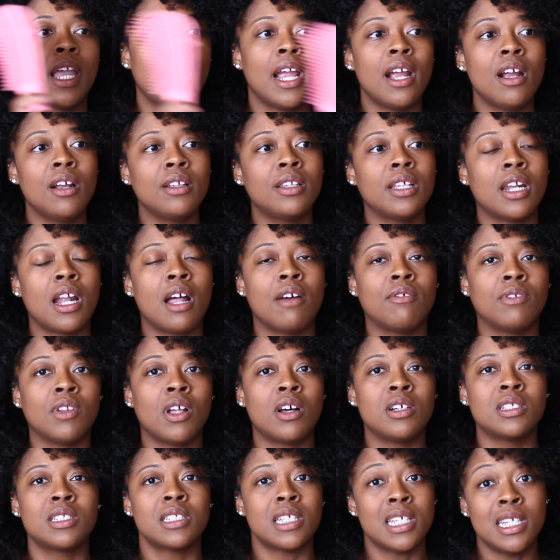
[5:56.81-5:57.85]
hair that I've
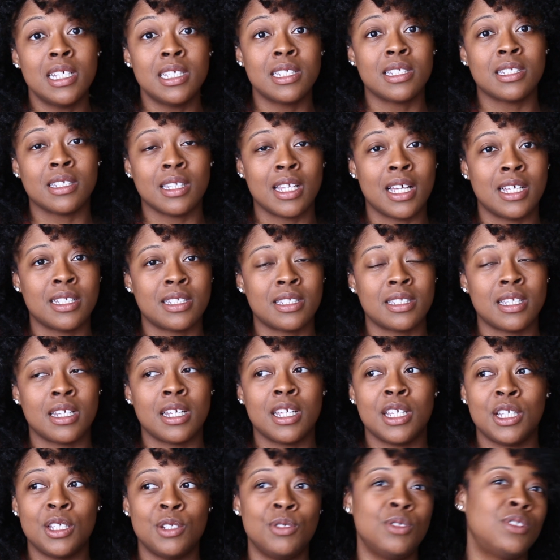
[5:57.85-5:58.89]
lost is less than
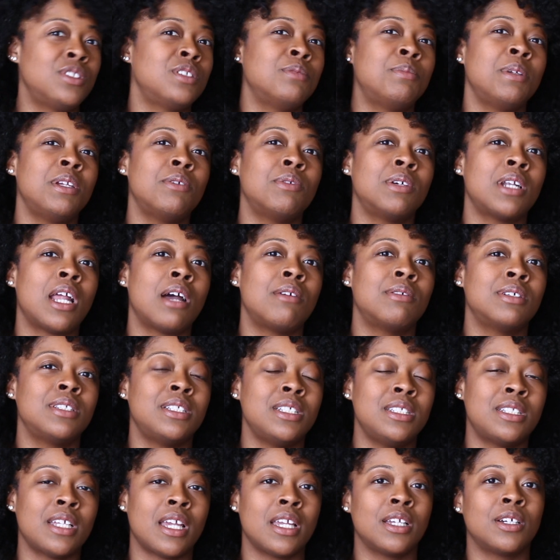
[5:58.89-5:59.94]
it used to be when I would
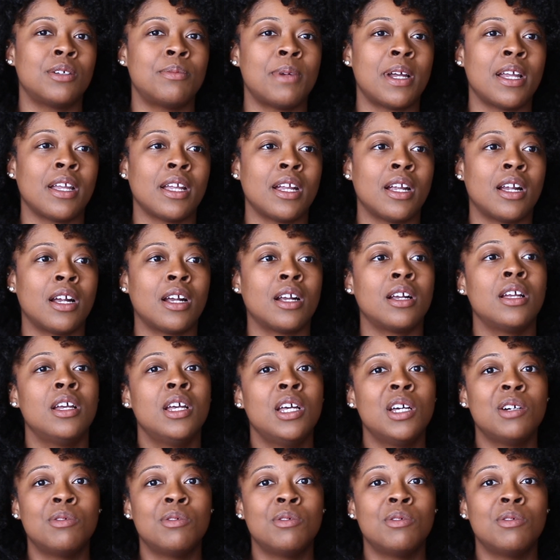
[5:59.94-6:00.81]
detangle my hair,